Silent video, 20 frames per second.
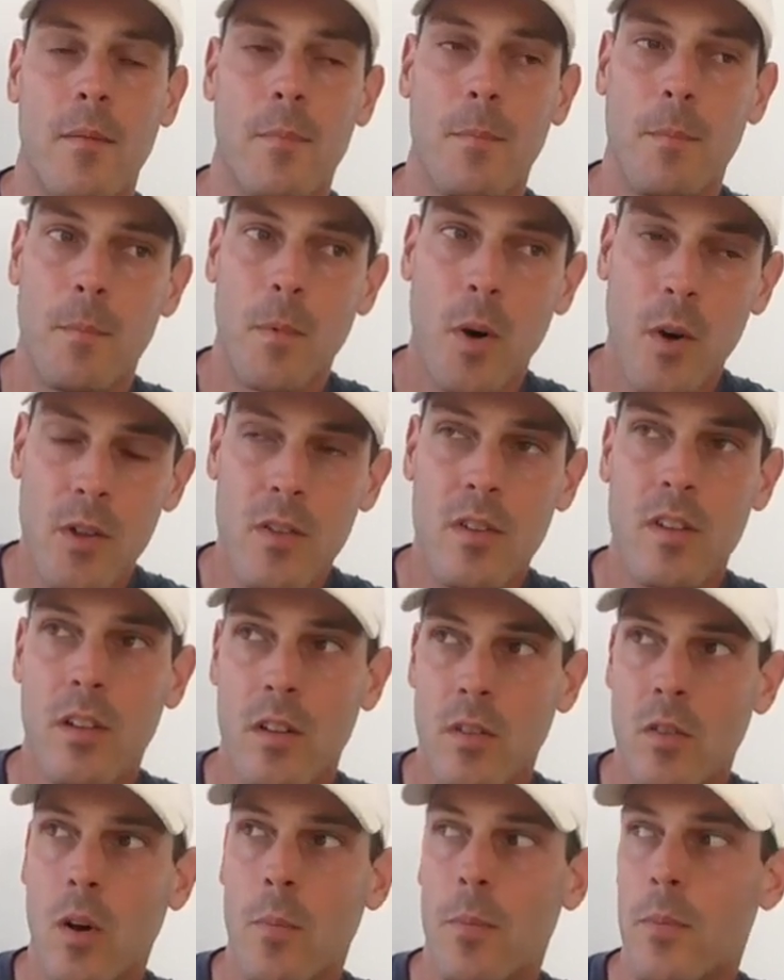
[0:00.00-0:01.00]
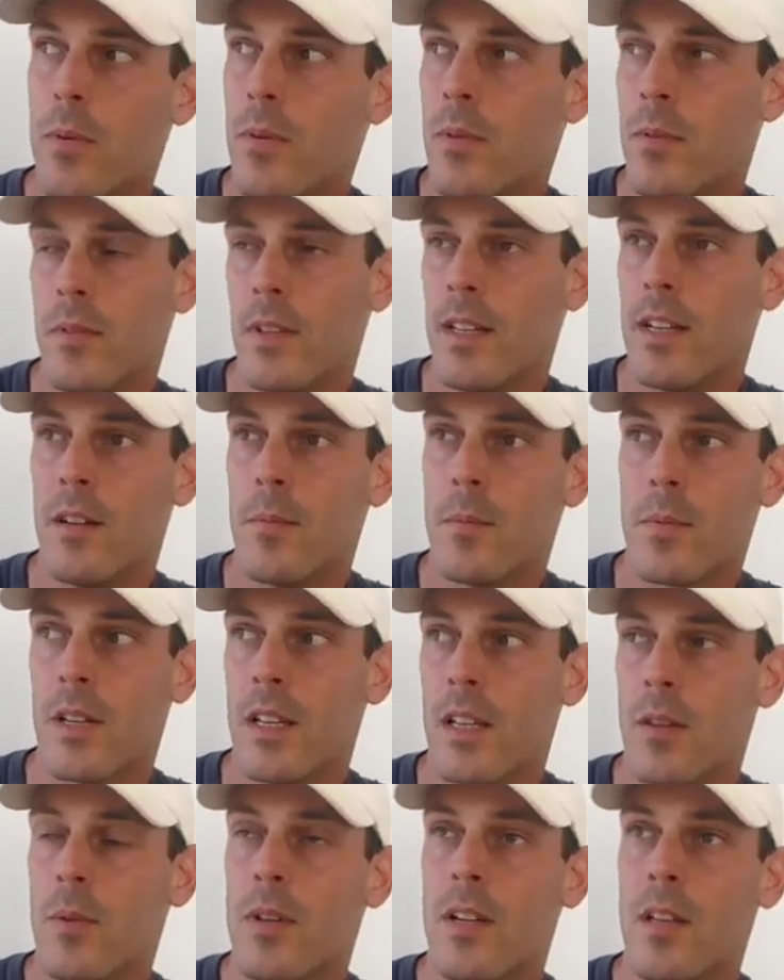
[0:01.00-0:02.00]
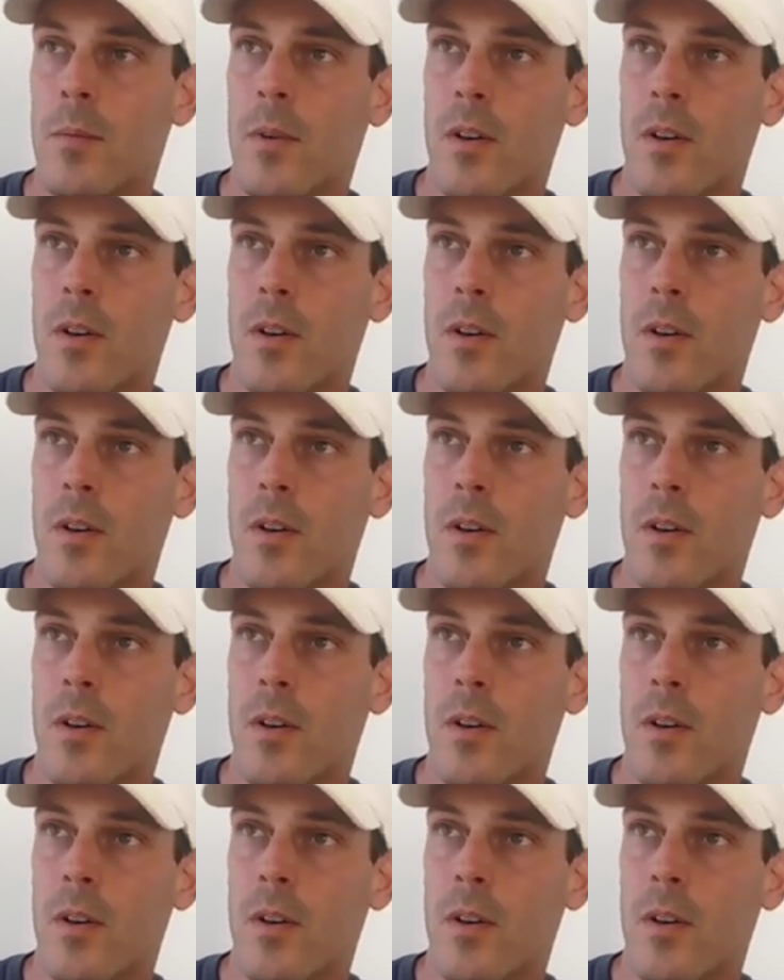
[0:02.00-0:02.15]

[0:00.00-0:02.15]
Most of the top, you know, probably 20